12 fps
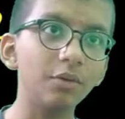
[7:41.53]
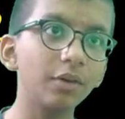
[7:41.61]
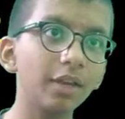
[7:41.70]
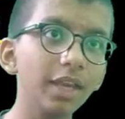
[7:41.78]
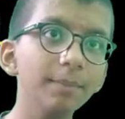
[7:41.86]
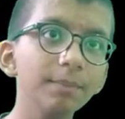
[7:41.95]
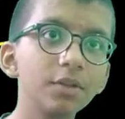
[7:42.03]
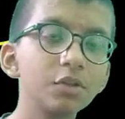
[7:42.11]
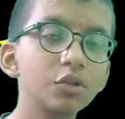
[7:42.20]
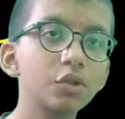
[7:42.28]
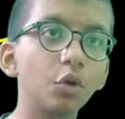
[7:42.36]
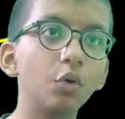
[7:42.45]
Okay,
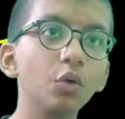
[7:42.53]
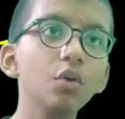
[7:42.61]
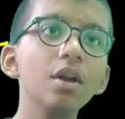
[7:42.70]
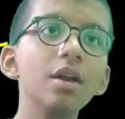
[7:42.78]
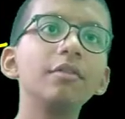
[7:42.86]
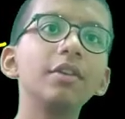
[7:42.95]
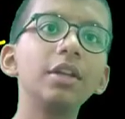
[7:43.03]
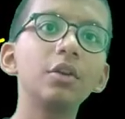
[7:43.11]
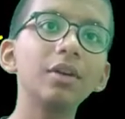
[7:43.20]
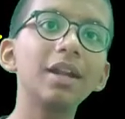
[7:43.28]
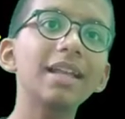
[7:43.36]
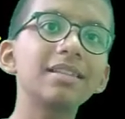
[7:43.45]
so we
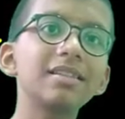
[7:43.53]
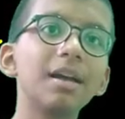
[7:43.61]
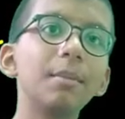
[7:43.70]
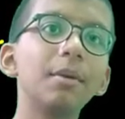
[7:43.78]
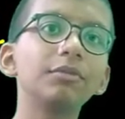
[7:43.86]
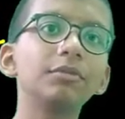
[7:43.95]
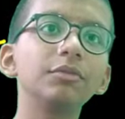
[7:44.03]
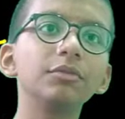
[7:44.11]
know that sum of